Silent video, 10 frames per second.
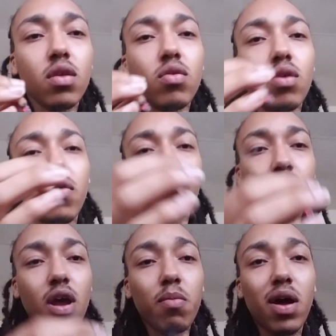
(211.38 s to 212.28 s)
you know, I'm gonna
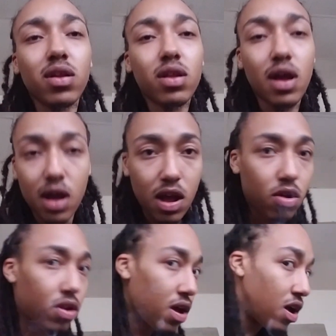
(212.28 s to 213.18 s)
take my style
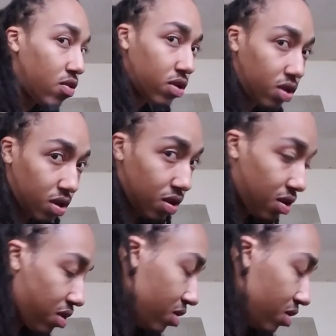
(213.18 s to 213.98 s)
down and shit.